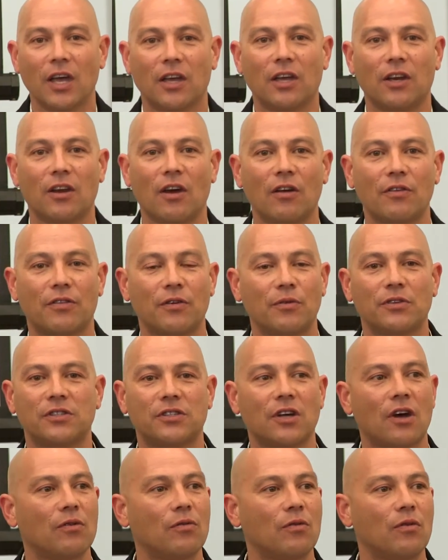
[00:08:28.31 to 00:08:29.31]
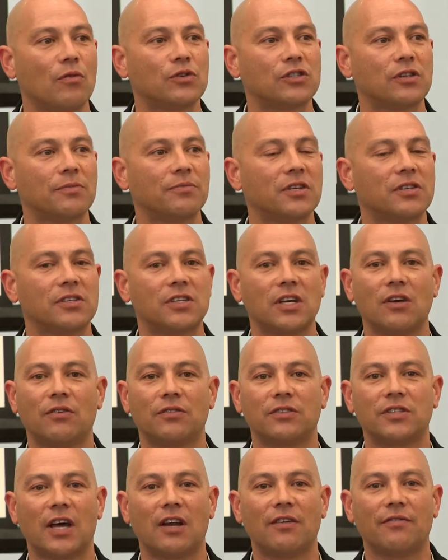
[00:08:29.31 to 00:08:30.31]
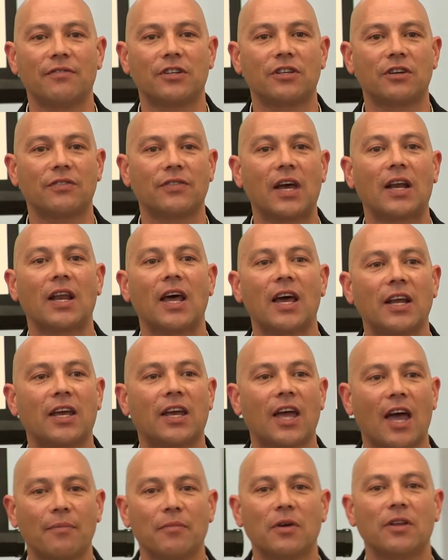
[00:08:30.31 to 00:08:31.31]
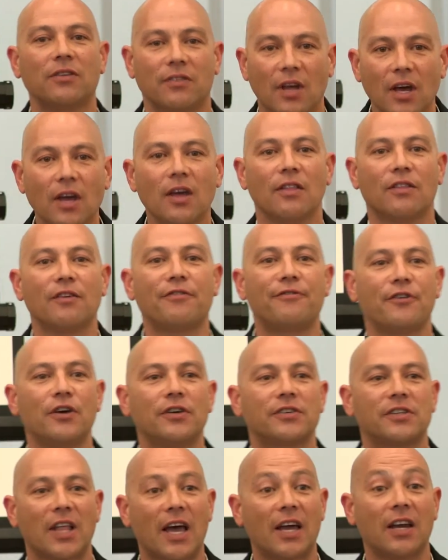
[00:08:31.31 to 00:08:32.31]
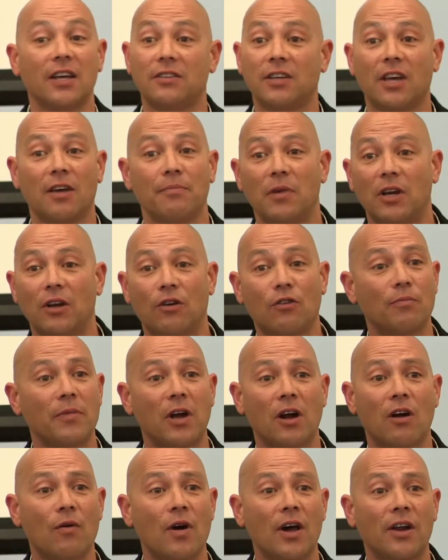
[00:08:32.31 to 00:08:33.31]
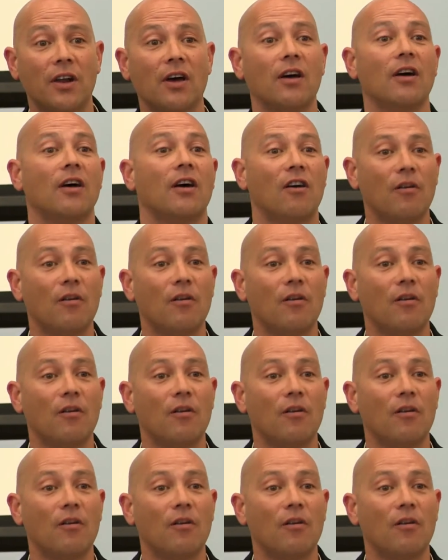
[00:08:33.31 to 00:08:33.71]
You know, it was so awesome to see on television, that lady came in, the first lady to get medical marijuana.